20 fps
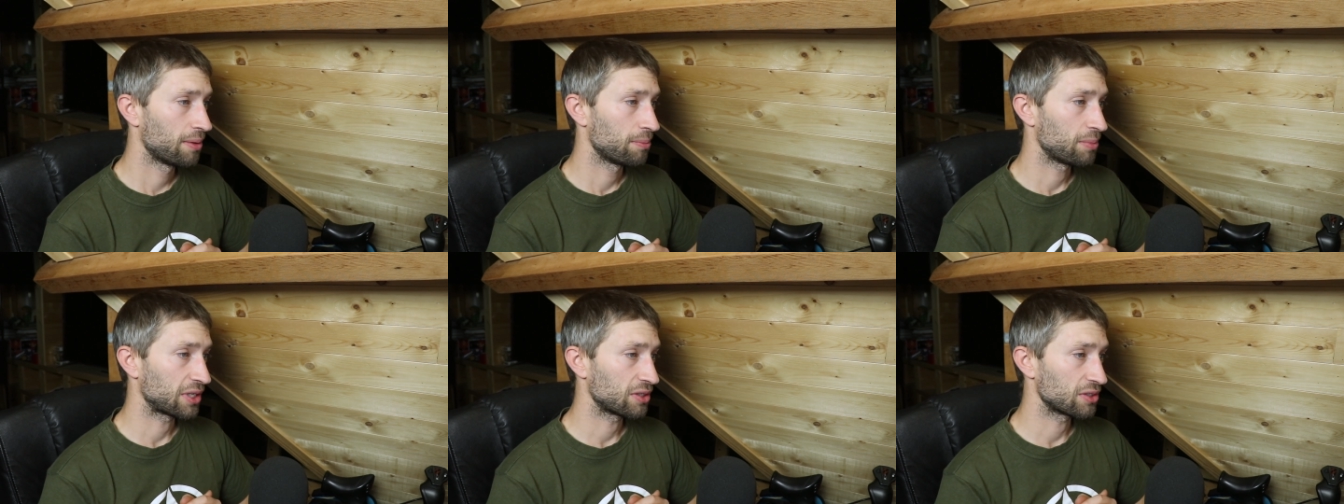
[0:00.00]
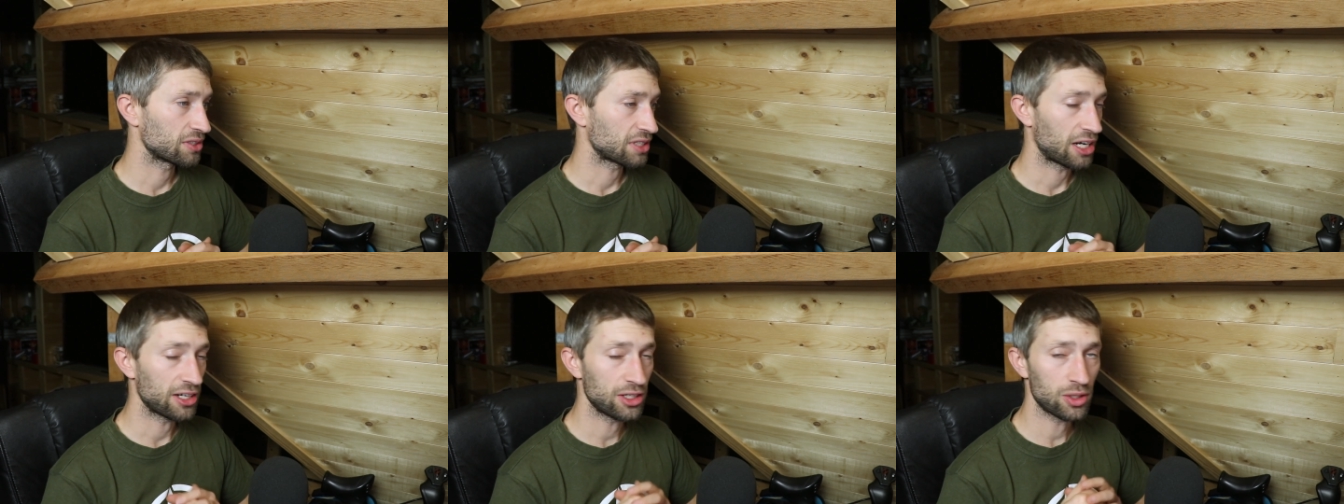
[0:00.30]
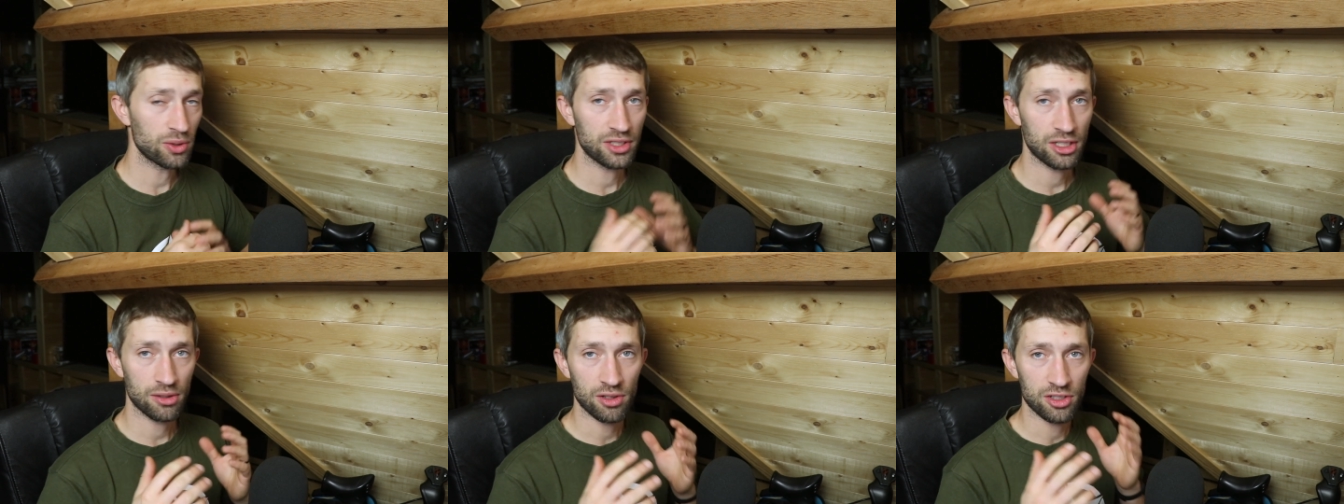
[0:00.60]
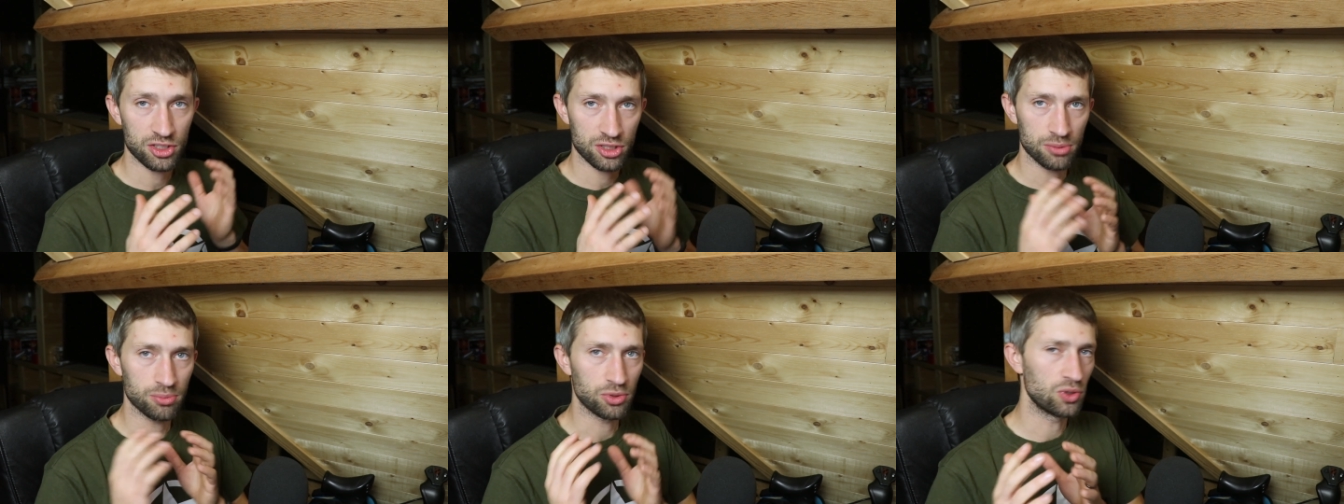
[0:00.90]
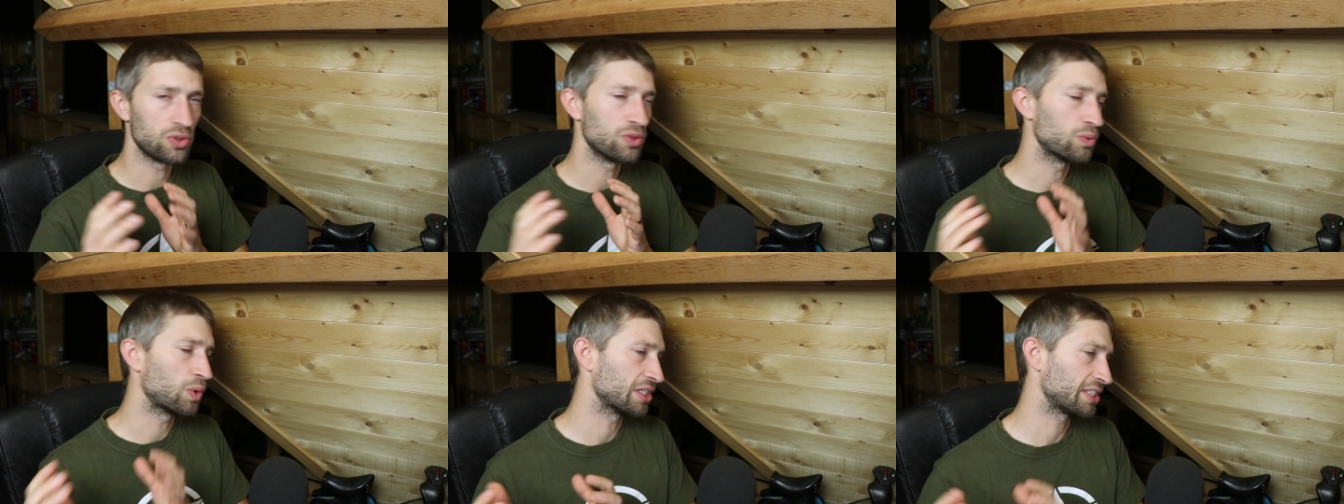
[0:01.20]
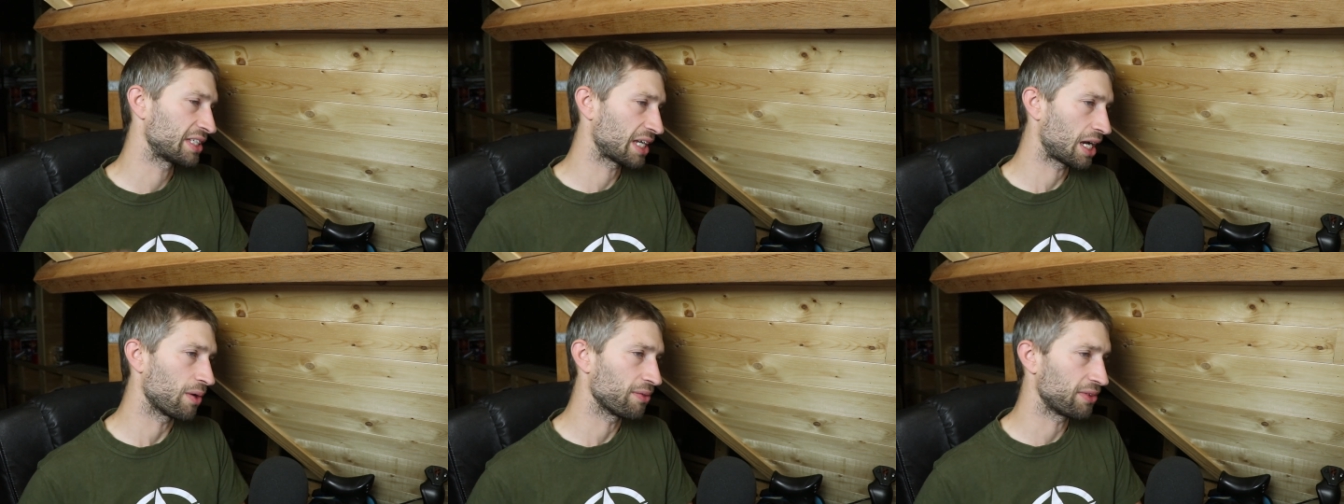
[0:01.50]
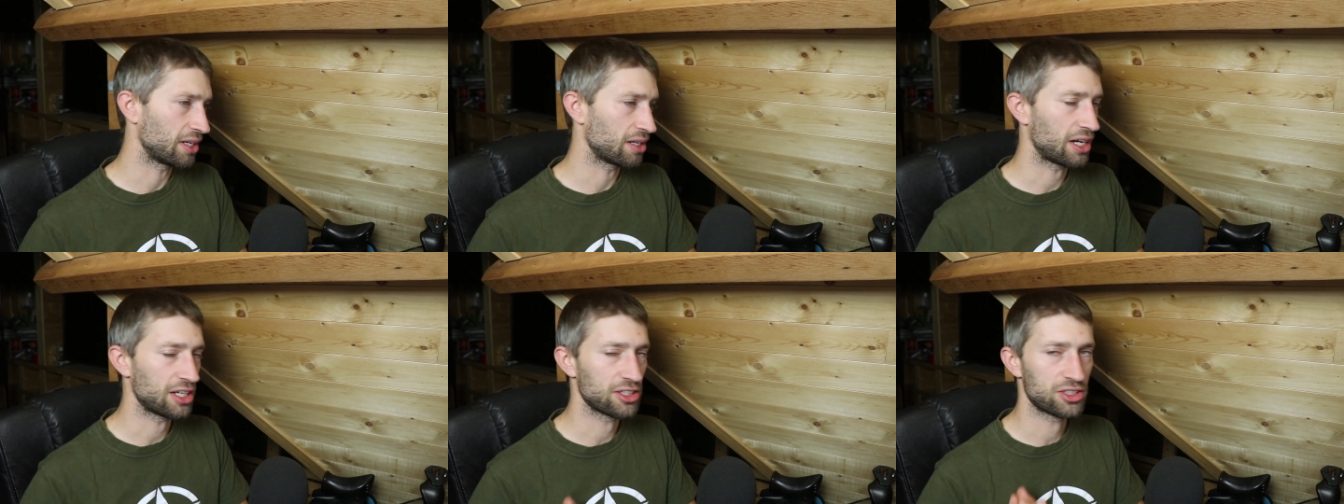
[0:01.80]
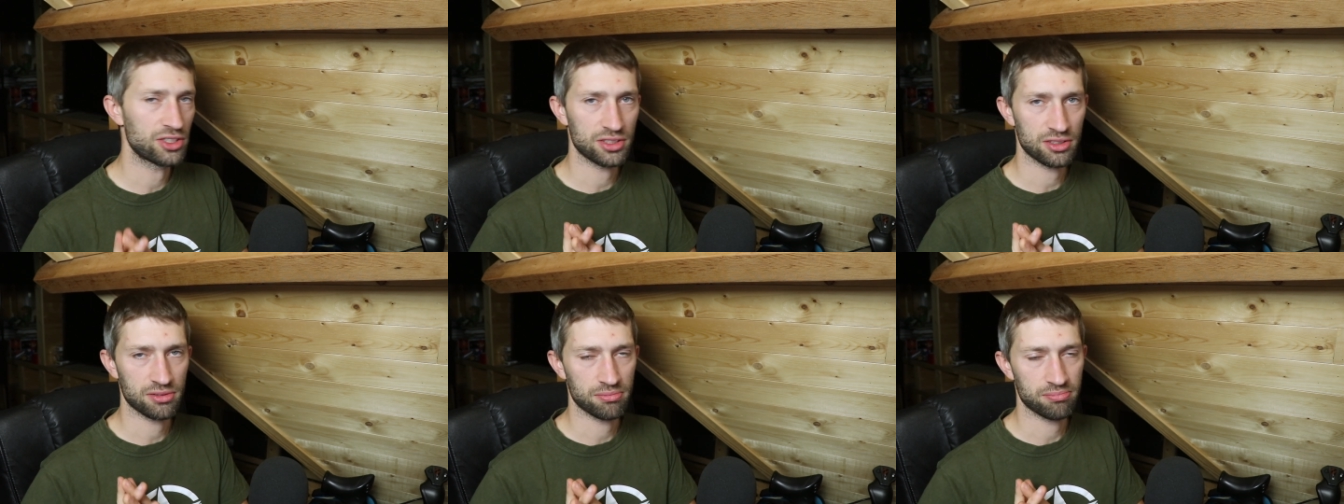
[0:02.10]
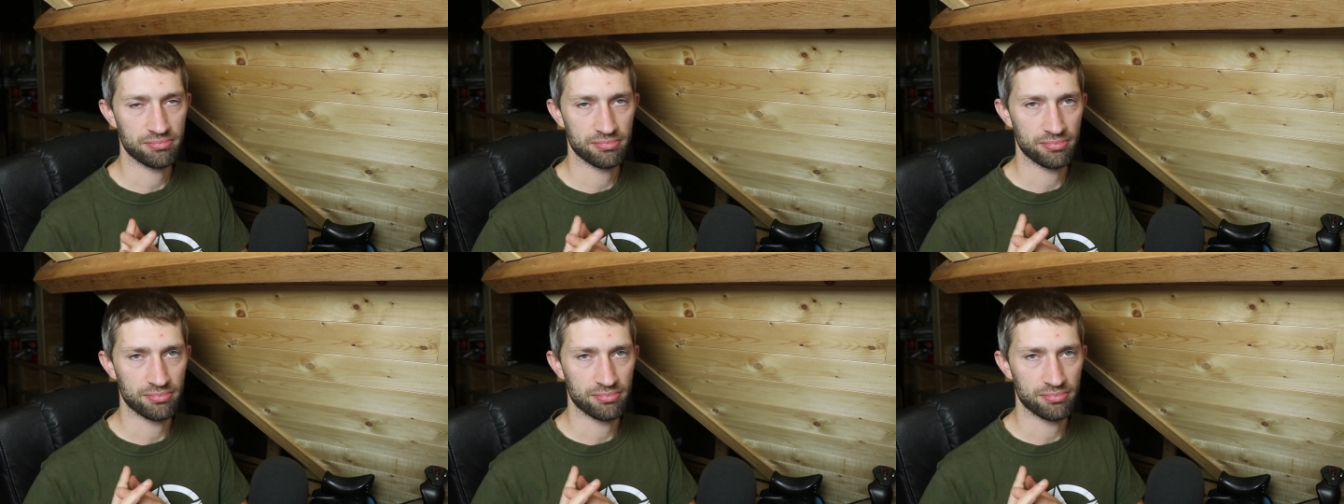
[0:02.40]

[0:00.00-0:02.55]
Because I know there are some good ones out there, I just